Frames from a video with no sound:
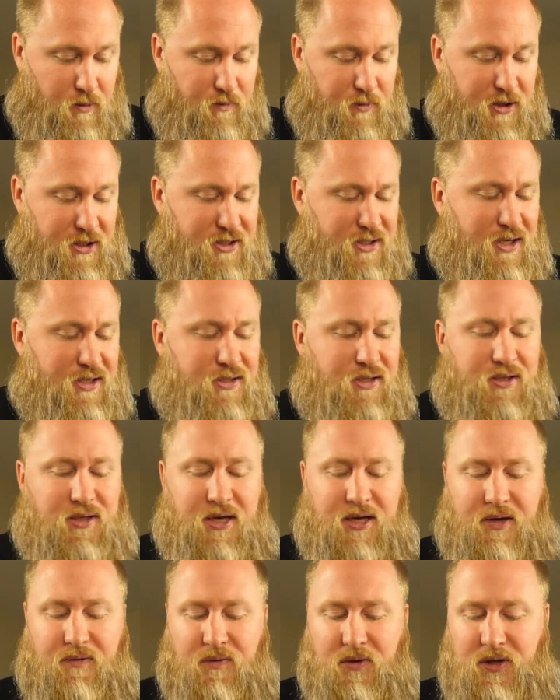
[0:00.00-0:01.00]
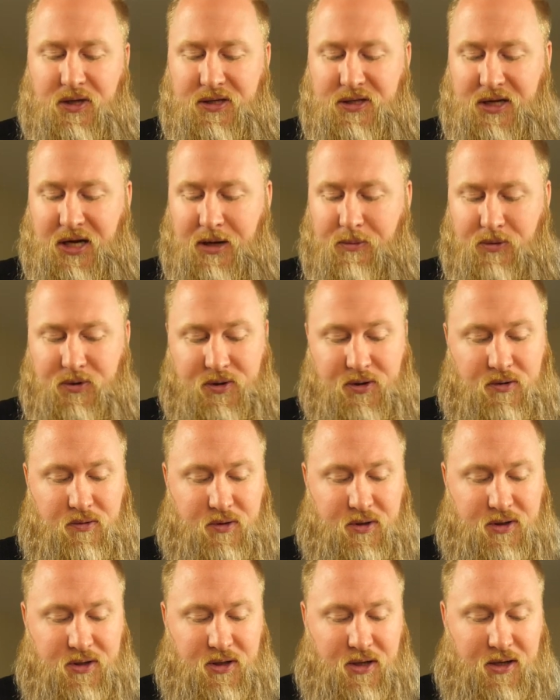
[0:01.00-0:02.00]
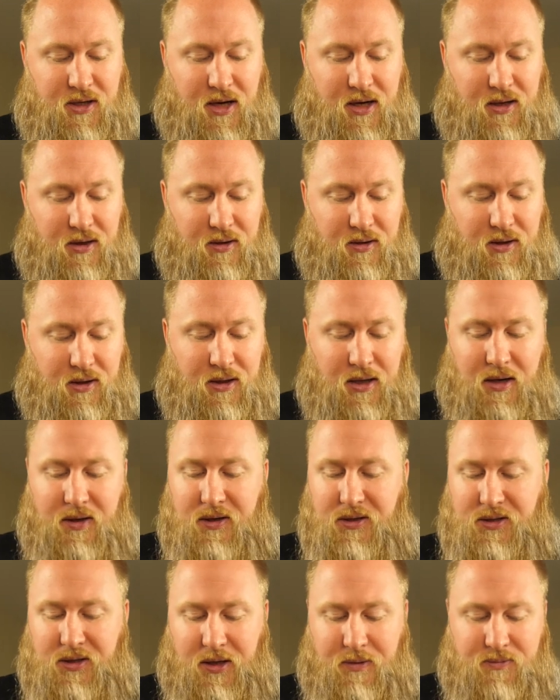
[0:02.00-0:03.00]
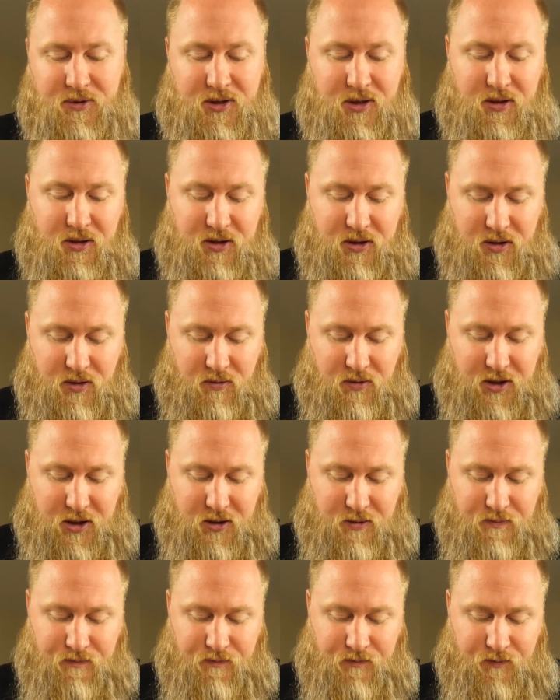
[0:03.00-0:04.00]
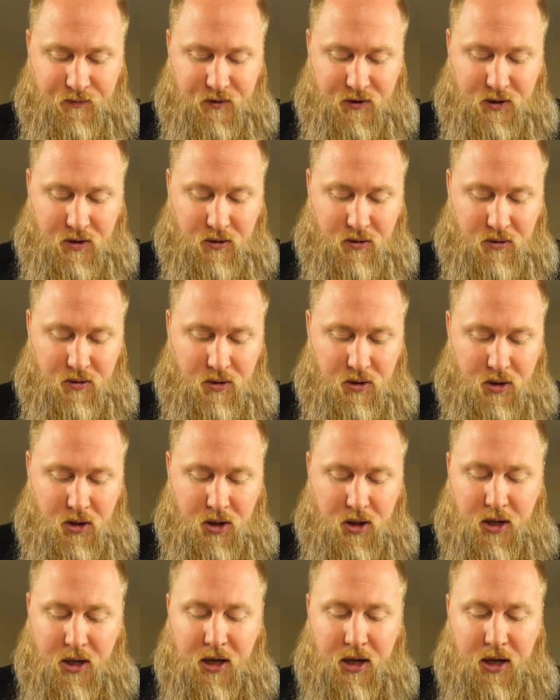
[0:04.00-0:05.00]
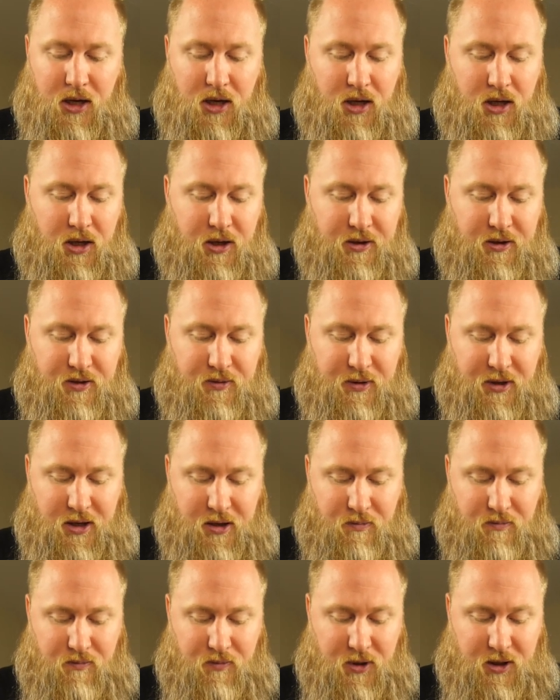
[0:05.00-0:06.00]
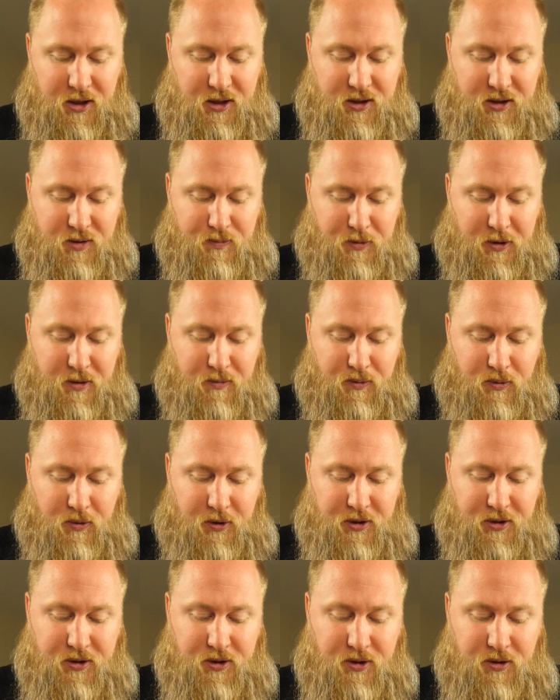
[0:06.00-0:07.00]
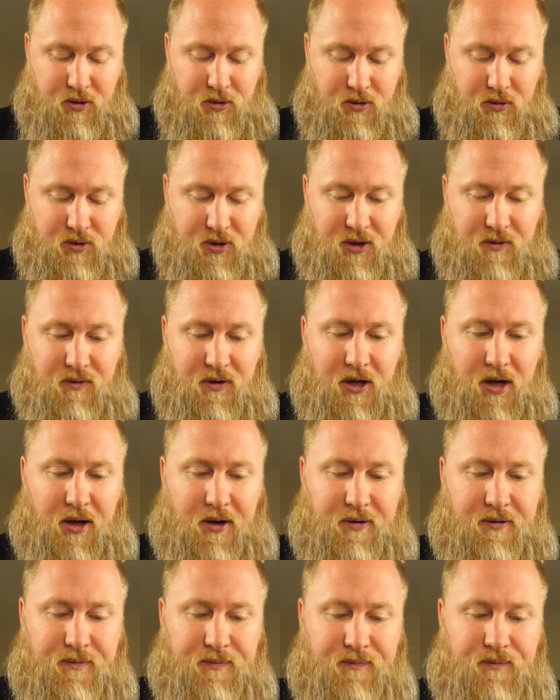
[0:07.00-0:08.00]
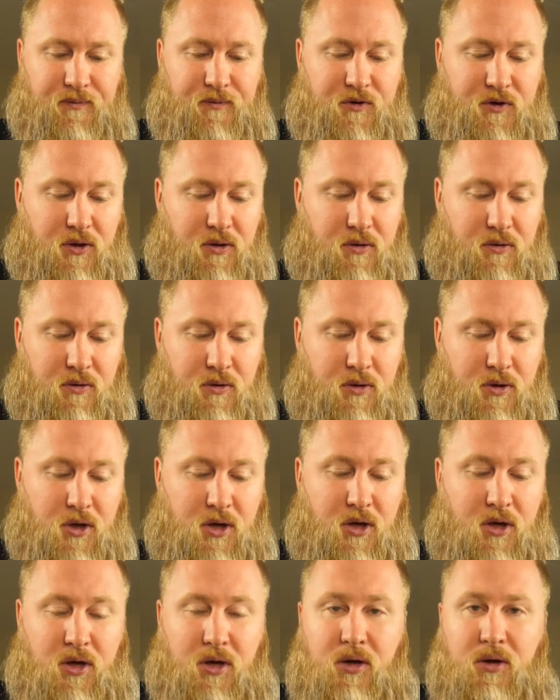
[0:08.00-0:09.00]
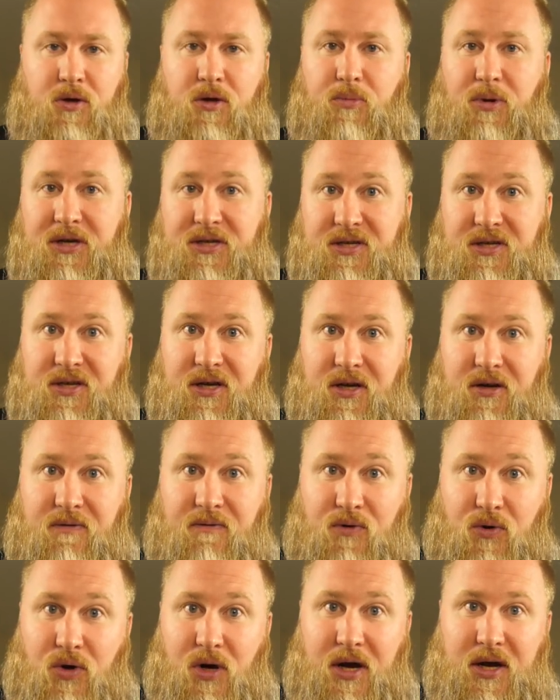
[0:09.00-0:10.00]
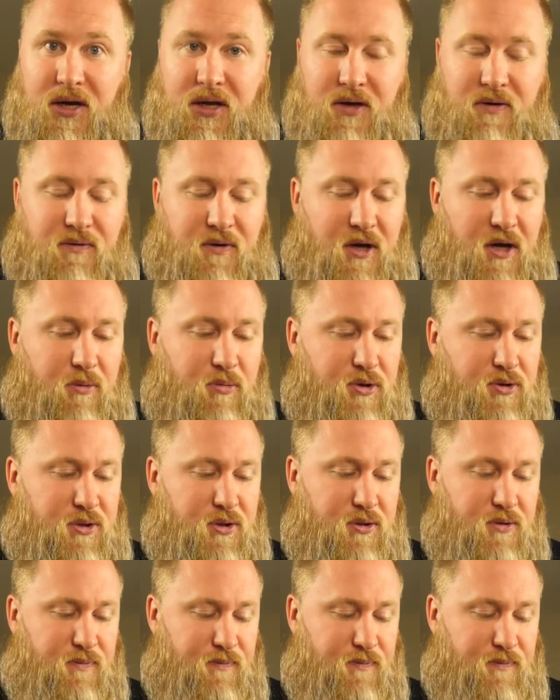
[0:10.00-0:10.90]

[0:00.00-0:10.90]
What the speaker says: It's nice that they give you these cables too, because a lot of the times that you don't get them. So here we got mini DisplayPort to DVI. So you basically get a variety of cables.